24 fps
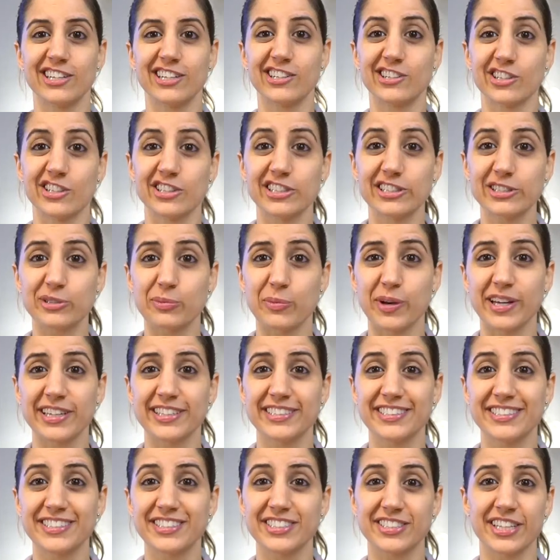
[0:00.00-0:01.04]
learning
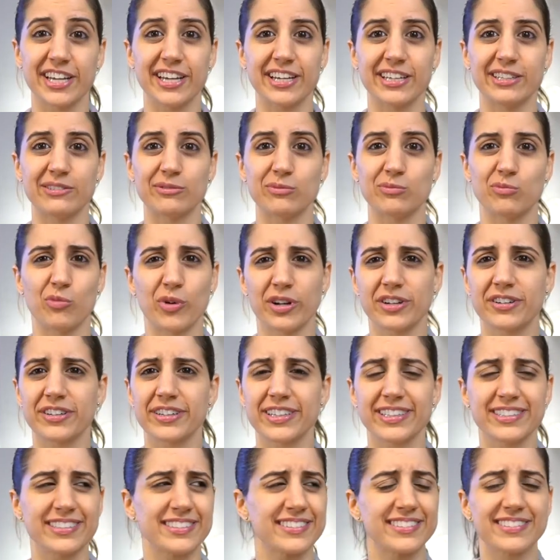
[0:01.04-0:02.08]
Spanish and
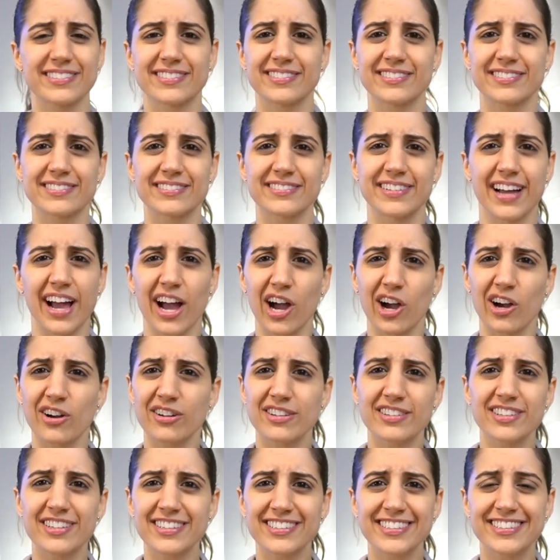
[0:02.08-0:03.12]
wondering how
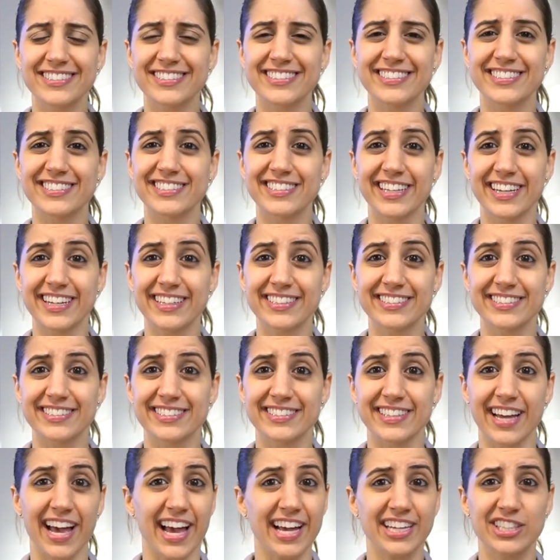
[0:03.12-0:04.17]
long does it take
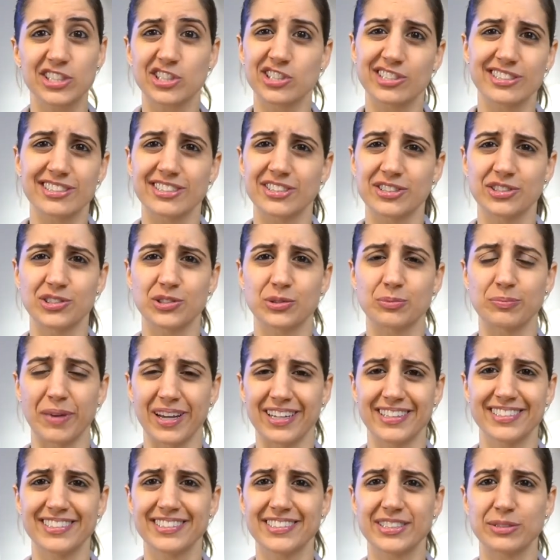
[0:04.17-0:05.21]
to actually learn
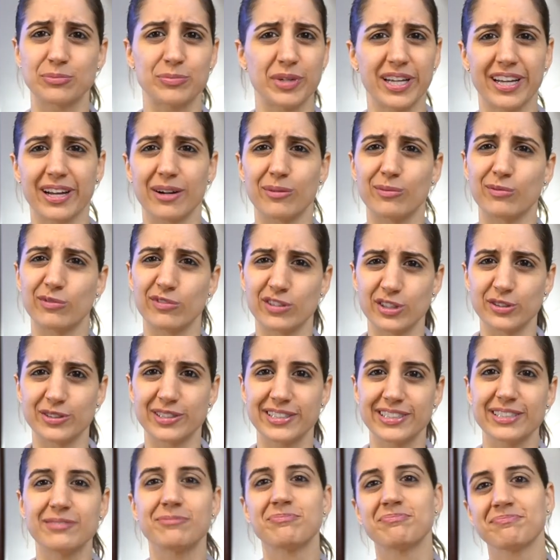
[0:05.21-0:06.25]
Spanish and become
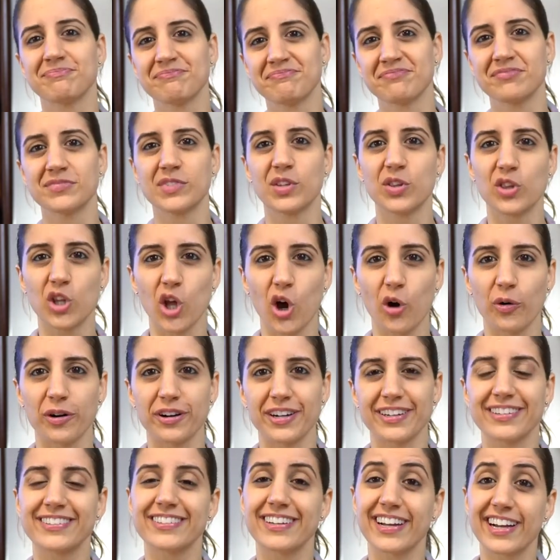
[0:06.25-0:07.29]
fluent? Don't
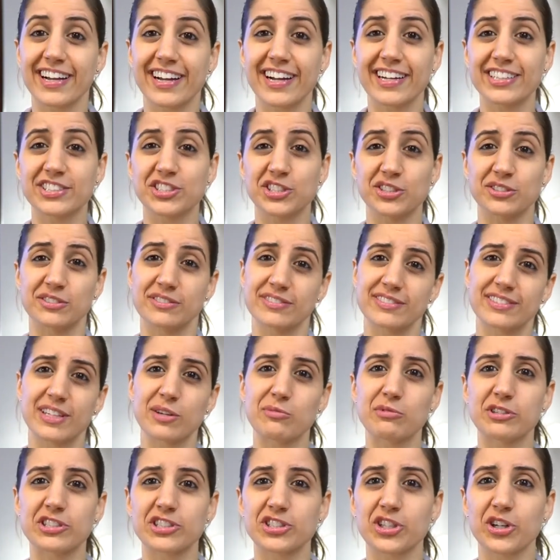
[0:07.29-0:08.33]
worry, I got you. Let
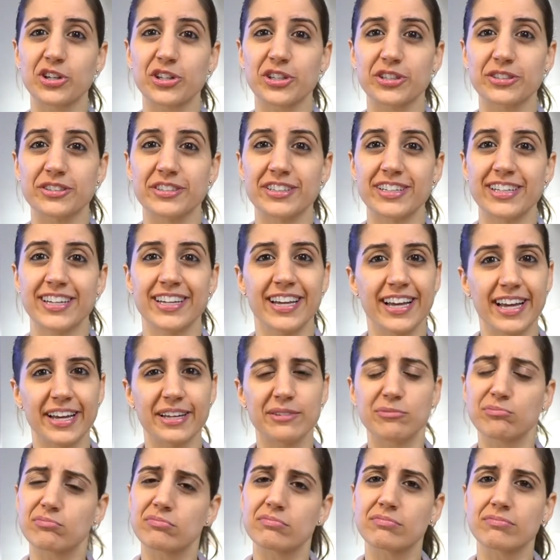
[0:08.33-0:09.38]
me show you.
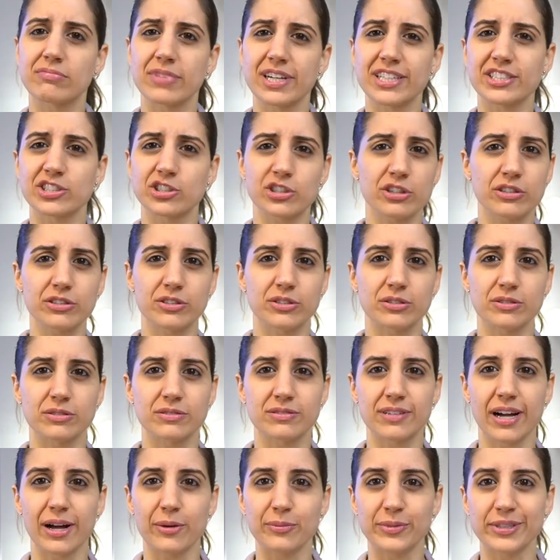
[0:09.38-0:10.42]
And by show you,
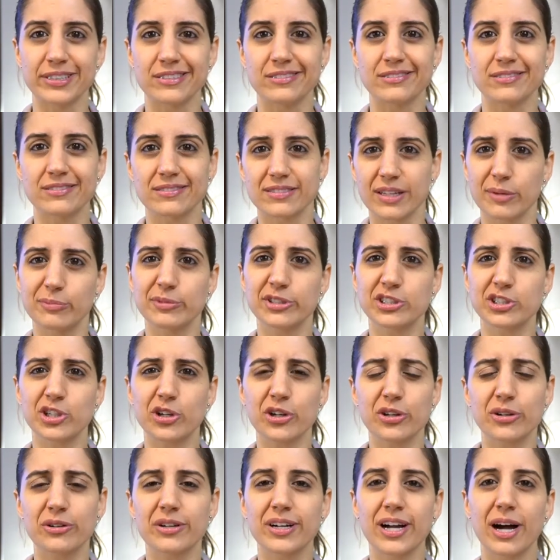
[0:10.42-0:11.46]
I mean, let me show
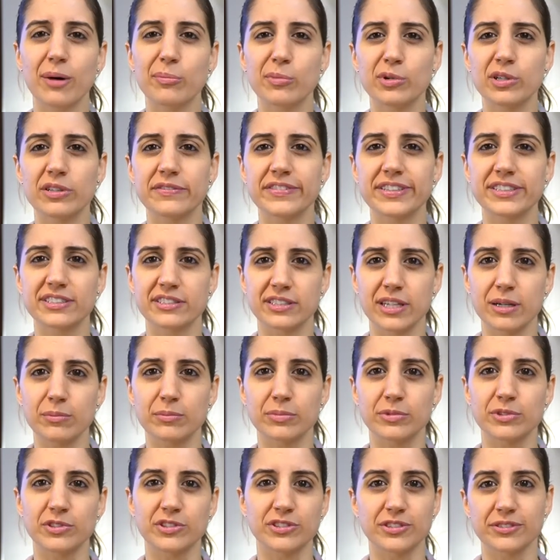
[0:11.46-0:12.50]
you a couple of
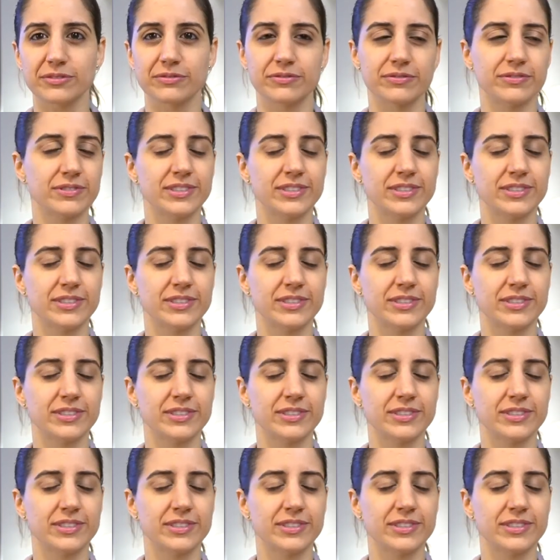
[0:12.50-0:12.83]
examples of